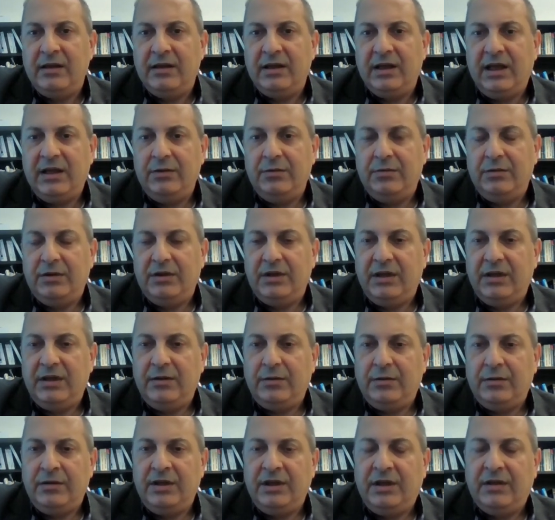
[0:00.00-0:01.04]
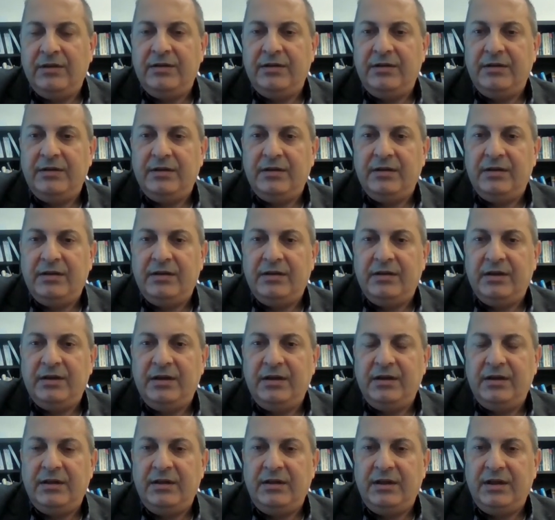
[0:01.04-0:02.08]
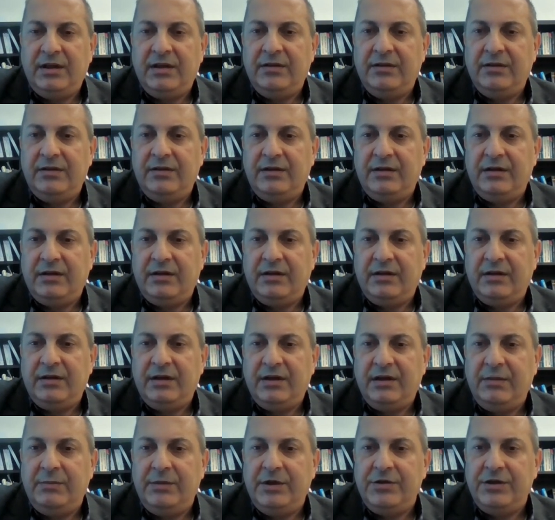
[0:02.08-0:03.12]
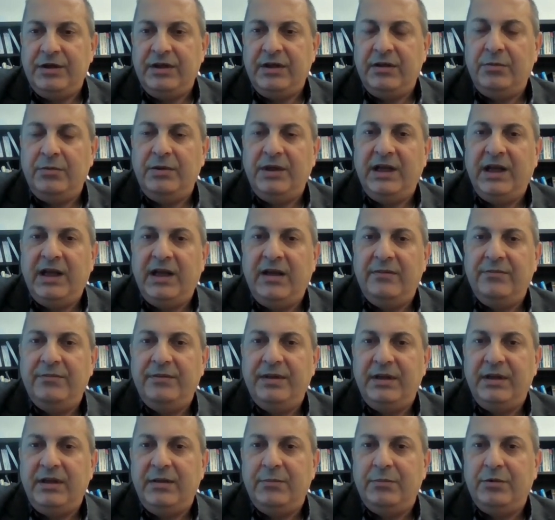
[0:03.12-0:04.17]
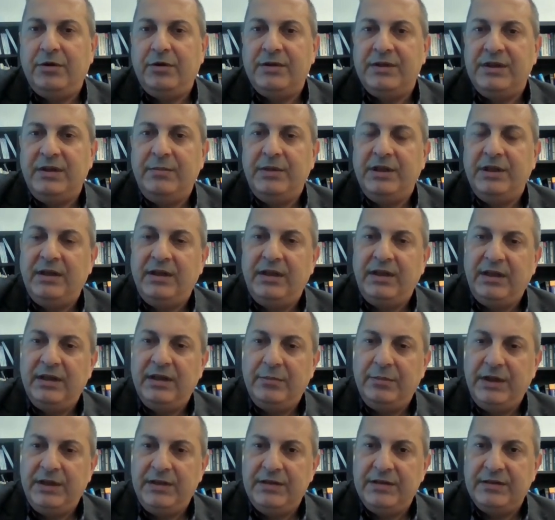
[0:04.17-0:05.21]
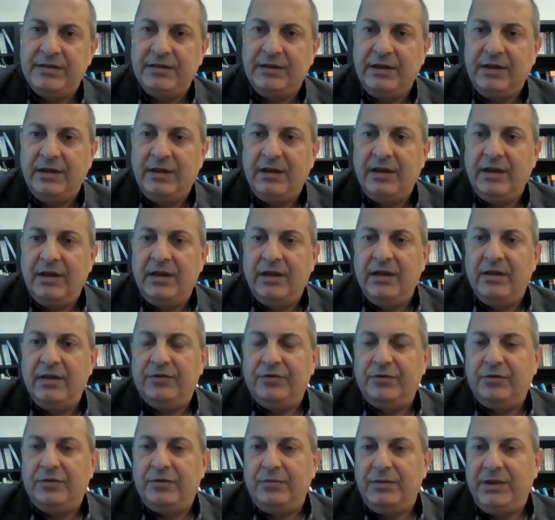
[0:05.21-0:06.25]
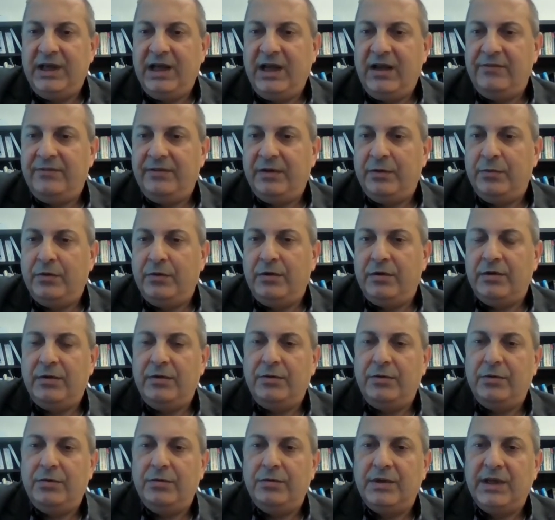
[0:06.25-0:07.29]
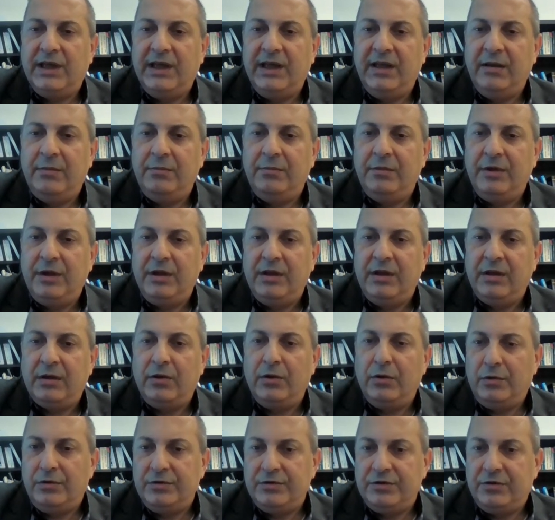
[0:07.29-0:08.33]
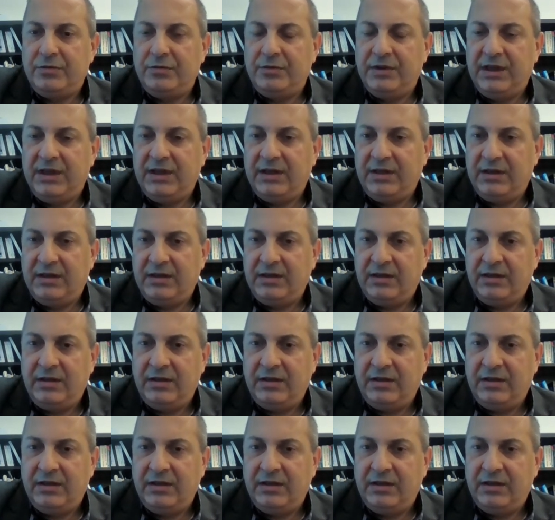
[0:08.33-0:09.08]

And on the other, in the other image here, we have the proximity near miss. So we have a worker who came close to the